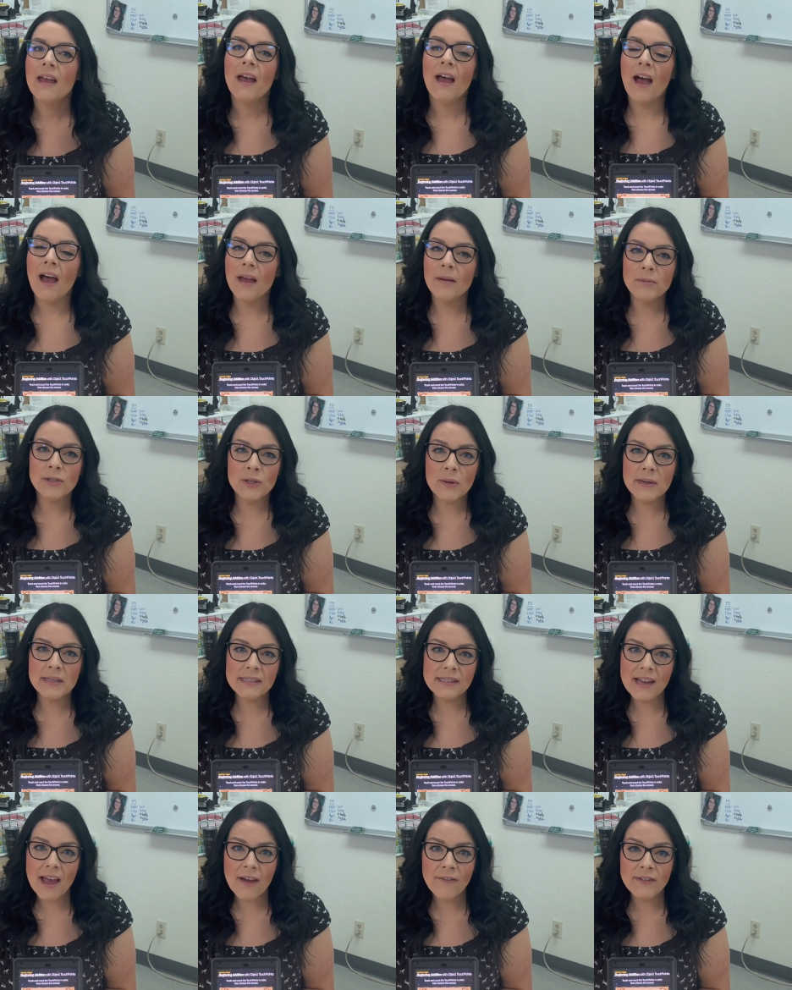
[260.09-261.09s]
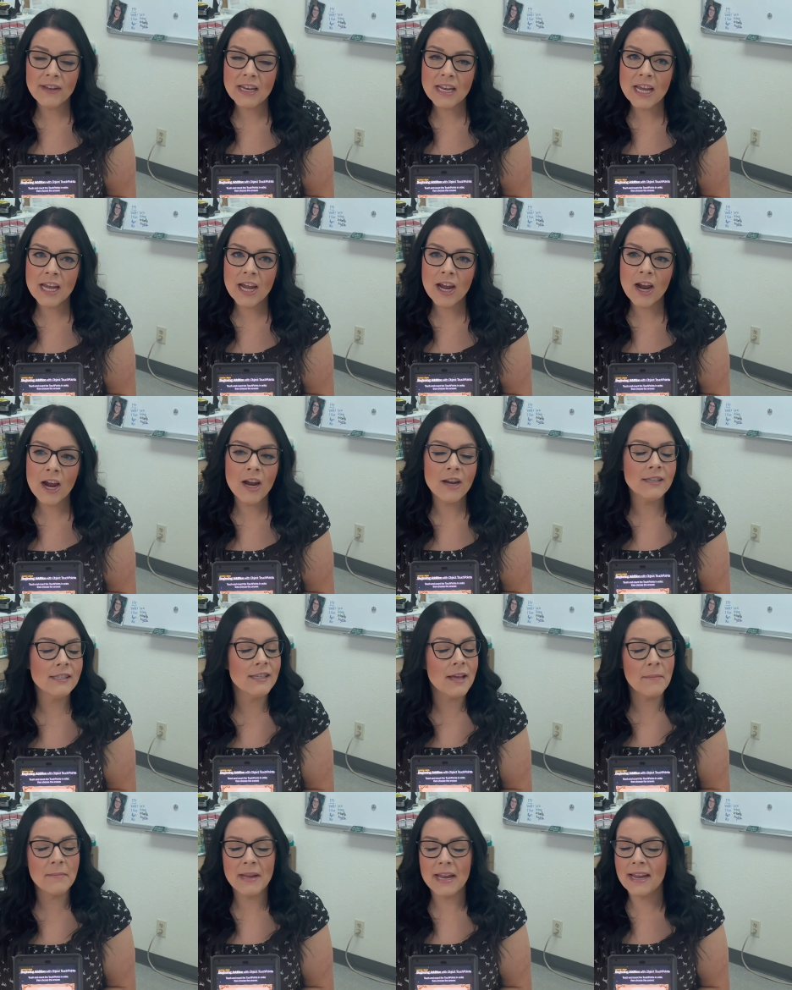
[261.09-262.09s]
I'm short-staffed in here.
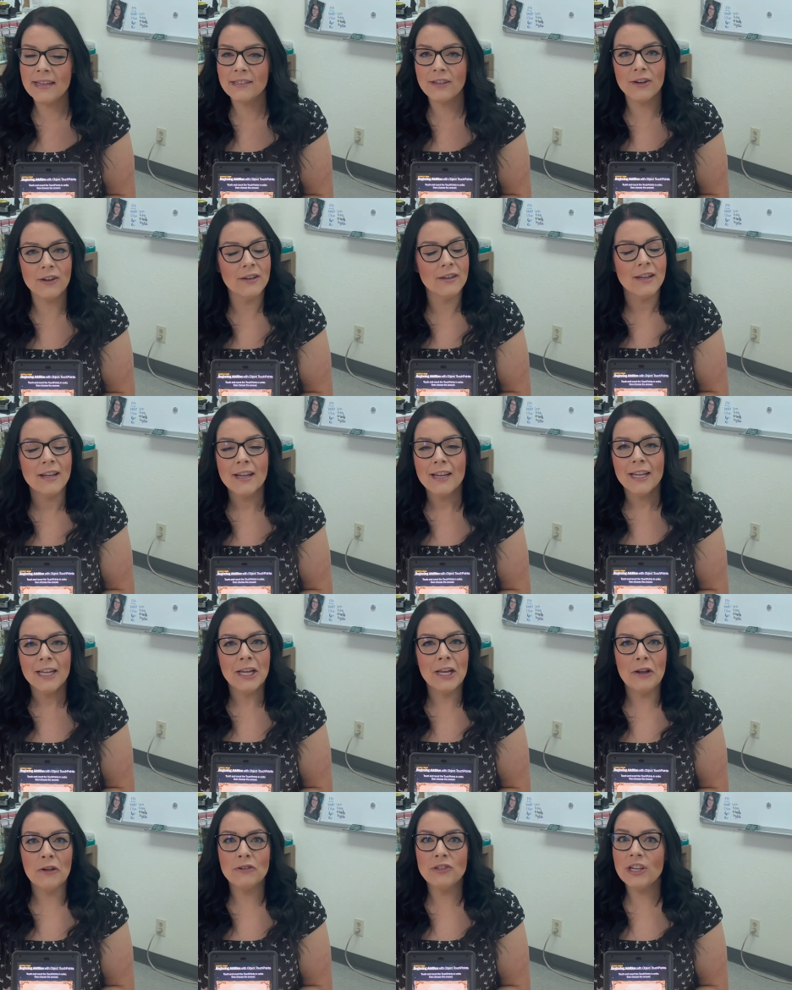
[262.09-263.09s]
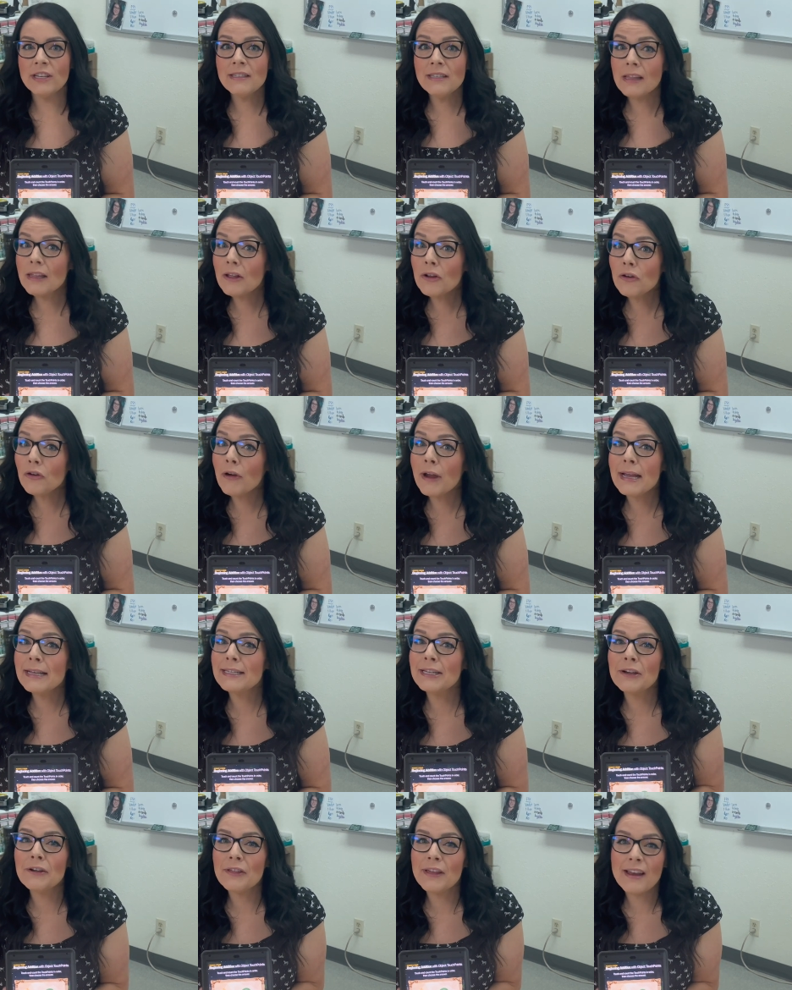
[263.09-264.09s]
Some days are, you know, just a little
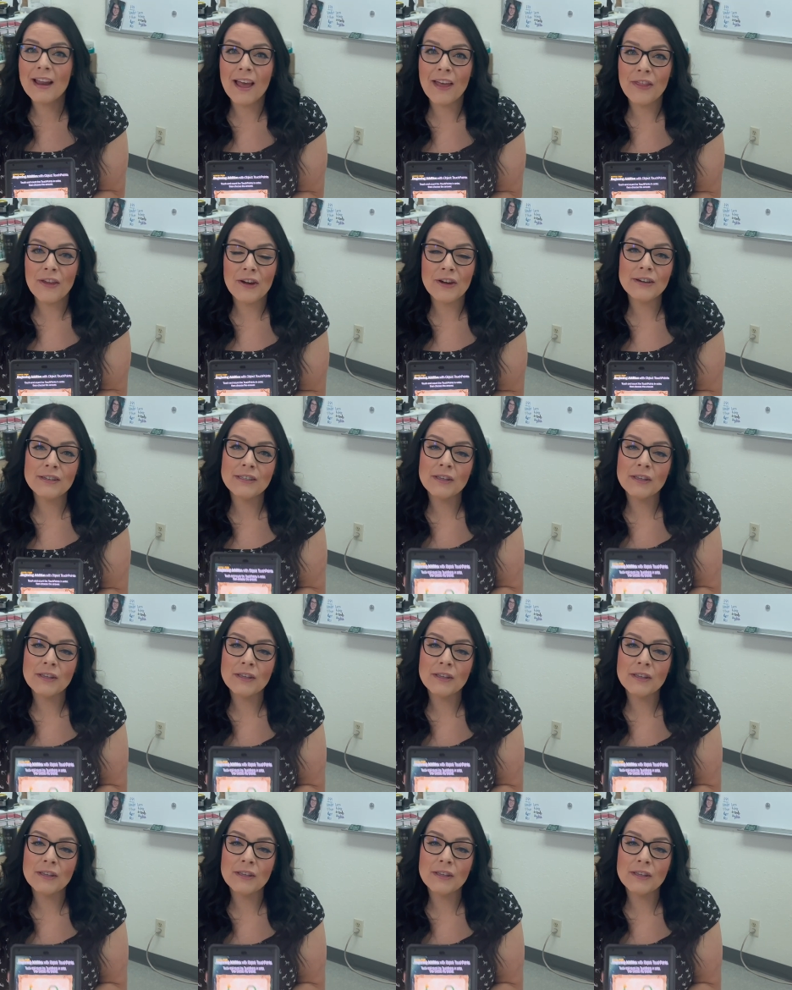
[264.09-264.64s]
crazier than others.